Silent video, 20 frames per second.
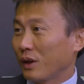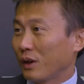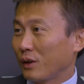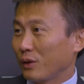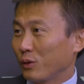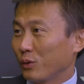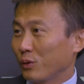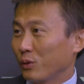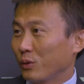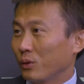
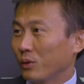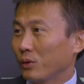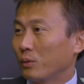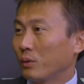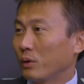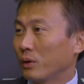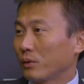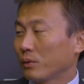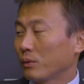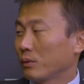can do?
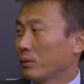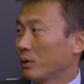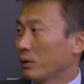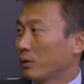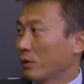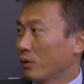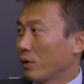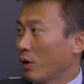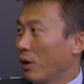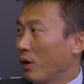What
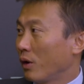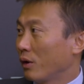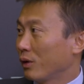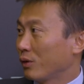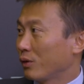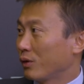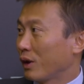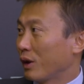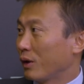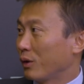the
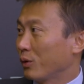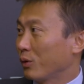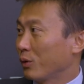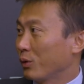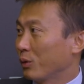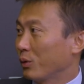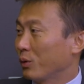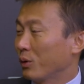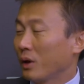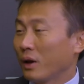college can
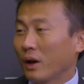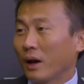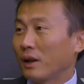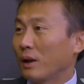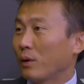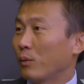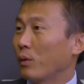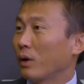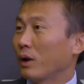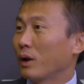do? And
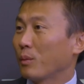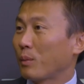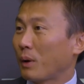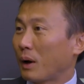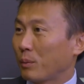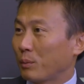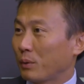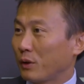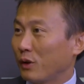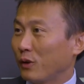then what
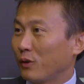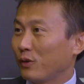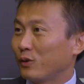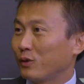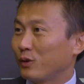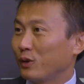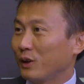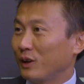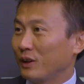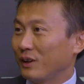about
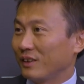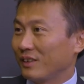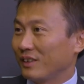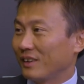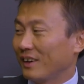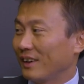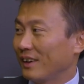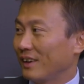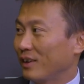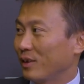PhD,
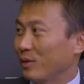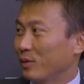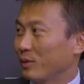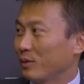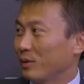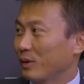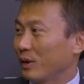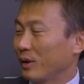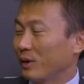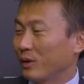
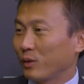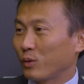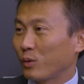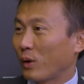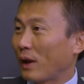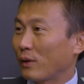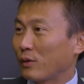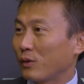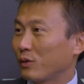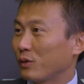
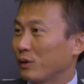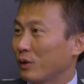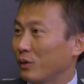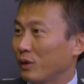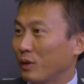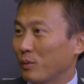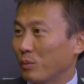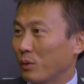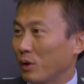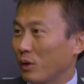graduate
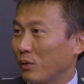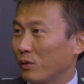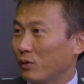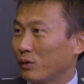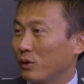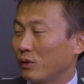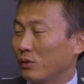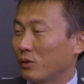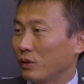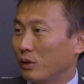student,
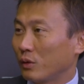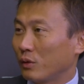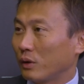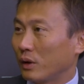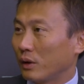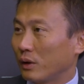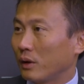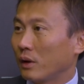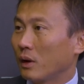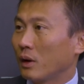PhD
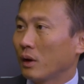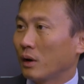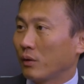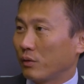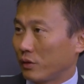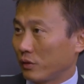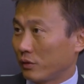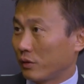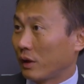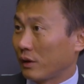student? Of
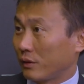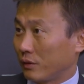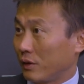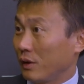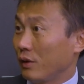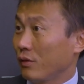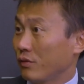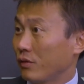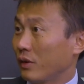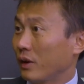course, they are
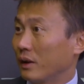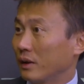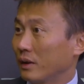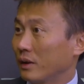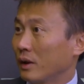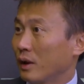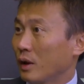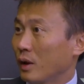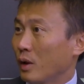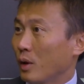different,
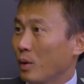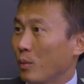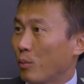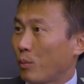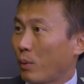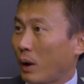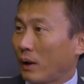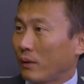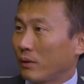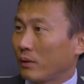
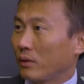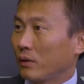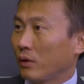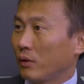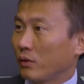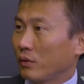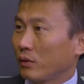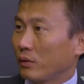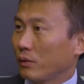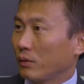but
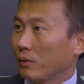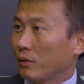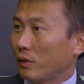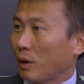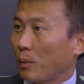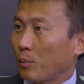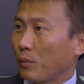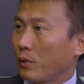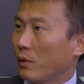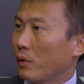there's
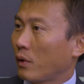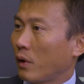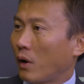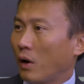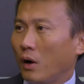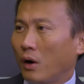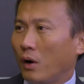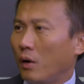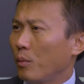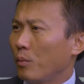some
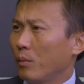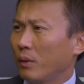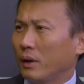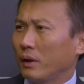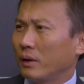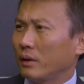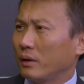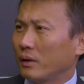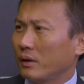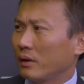
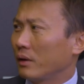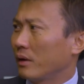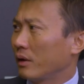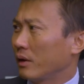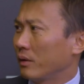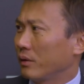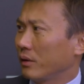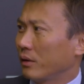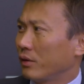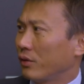common
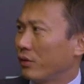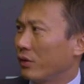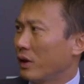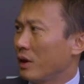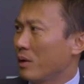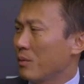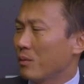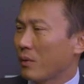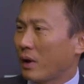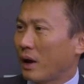
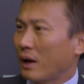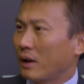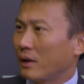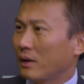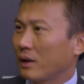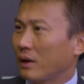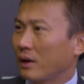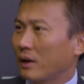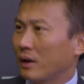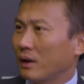theme right
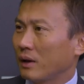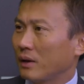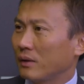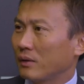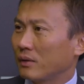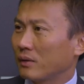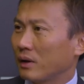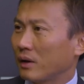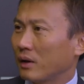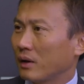there
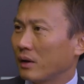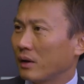is